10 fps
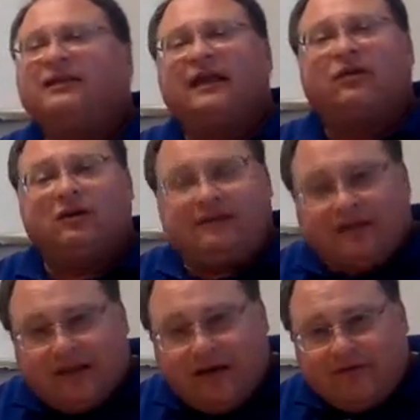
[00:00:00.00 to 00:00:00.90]
they lost
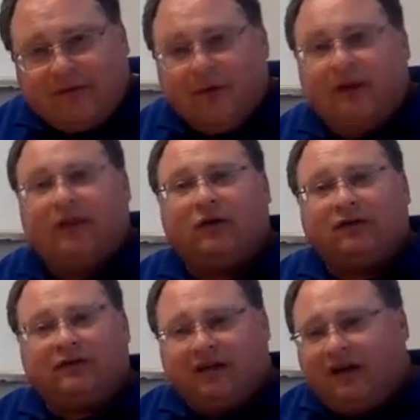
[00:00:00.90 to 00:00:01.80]
their loved one, they
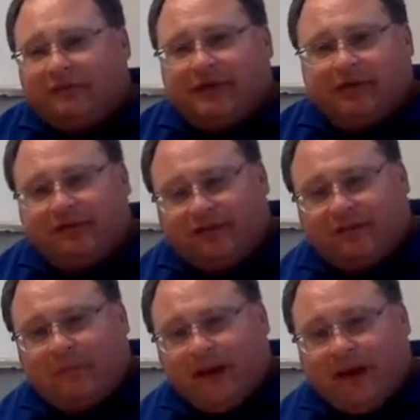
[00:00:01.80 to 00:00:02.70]
lost their husband, they lost their
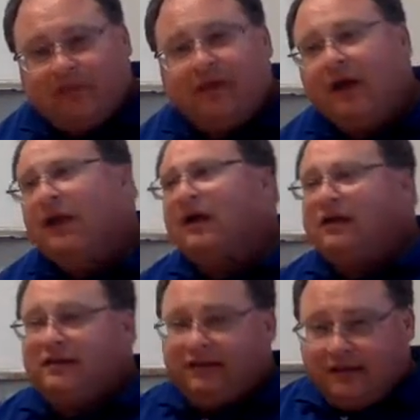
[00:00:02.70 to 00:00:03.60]
spouse.
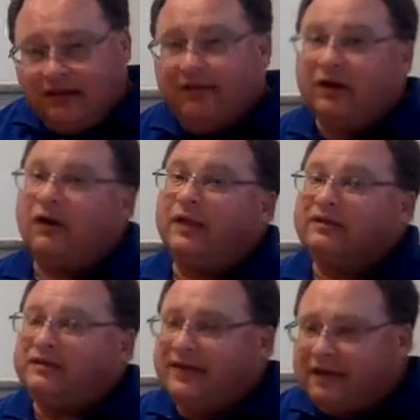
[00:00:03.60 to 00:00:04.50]
Assisted living, oh,
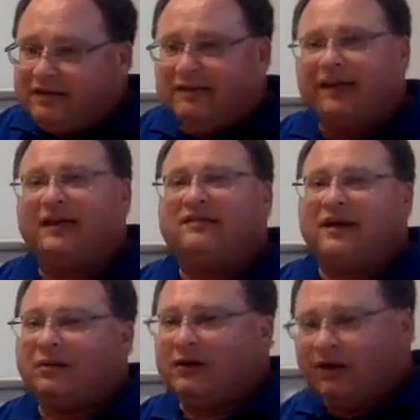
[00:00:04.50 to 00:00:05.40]
that's a death sentence, I
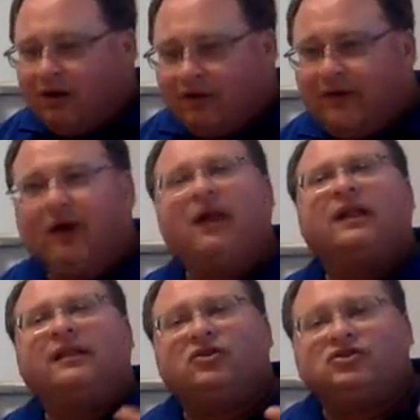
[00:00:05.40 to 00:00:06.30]
don't want to go there.
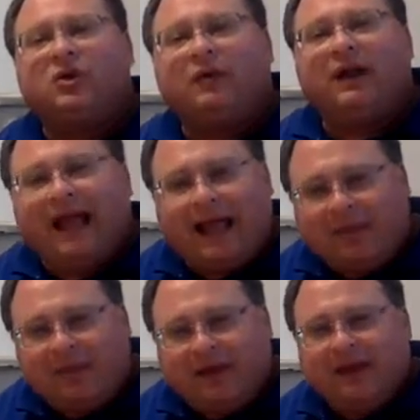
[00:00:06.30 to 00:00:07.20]
They're so
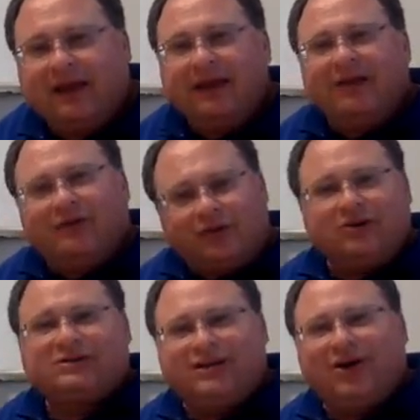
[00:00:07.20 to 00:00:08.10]
unhappy.
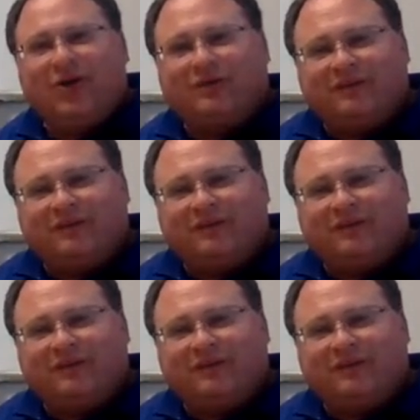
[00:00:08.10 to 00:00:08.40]
Nursing homes,